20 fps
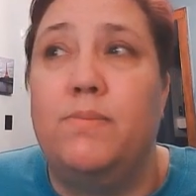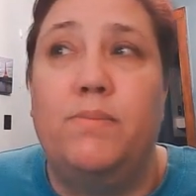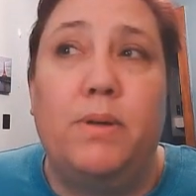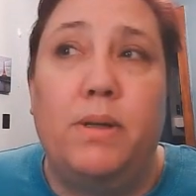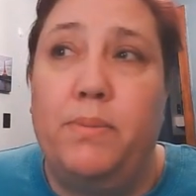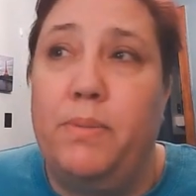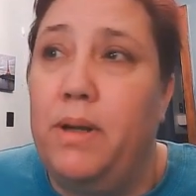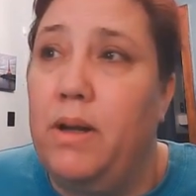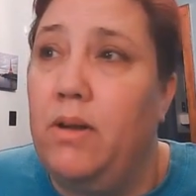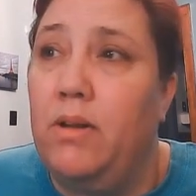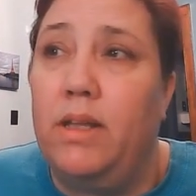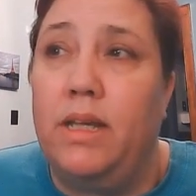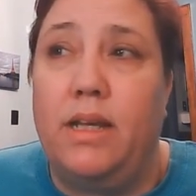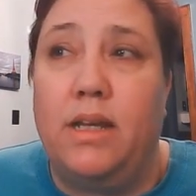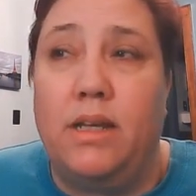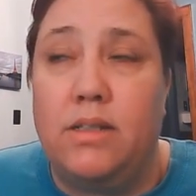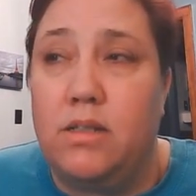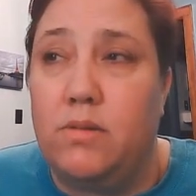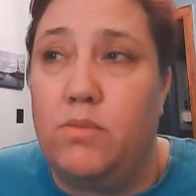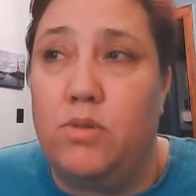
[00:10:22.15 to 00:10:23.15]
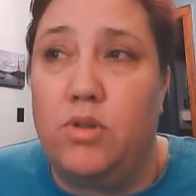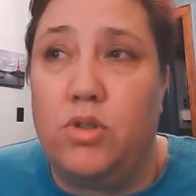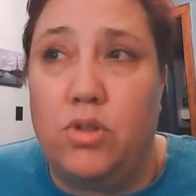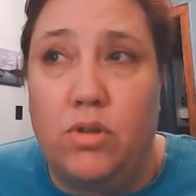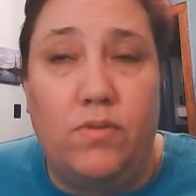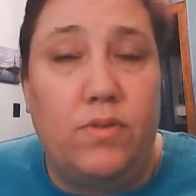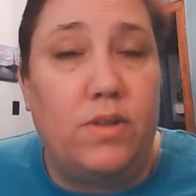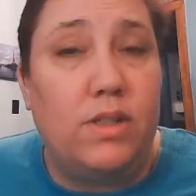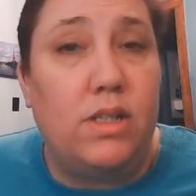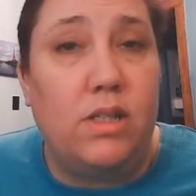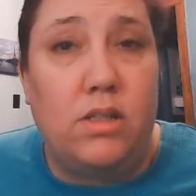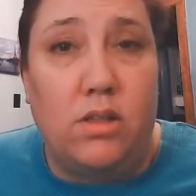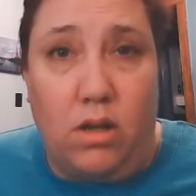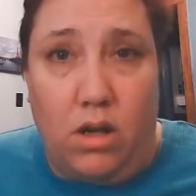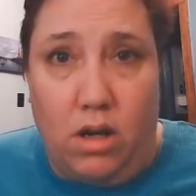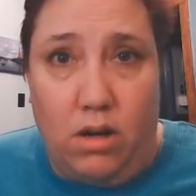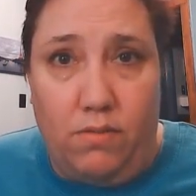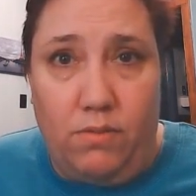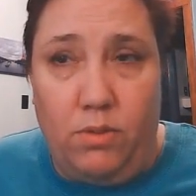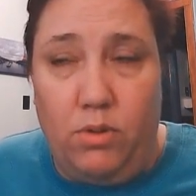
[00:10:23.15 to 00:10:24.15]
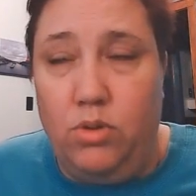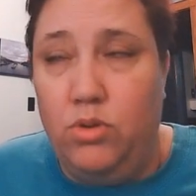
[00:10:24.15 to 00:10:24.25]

but apparently customer service is awful.